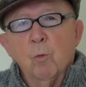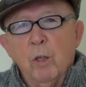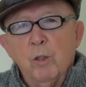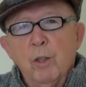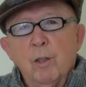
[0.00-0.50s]

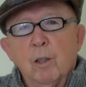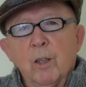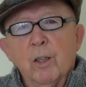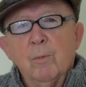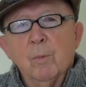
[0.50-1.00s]

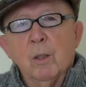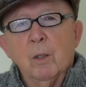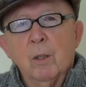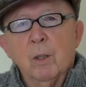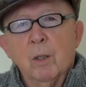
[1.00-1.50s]
Recently,
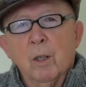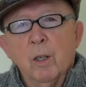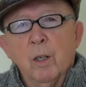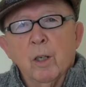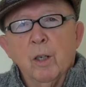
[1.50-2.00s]

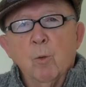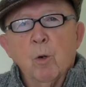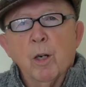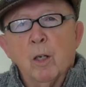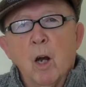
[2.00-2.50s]
he
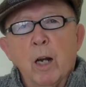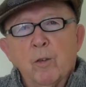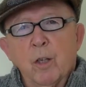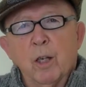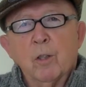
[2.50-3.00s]
won a
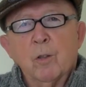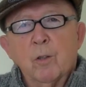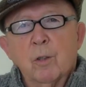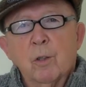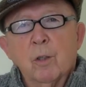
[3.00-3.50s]
contest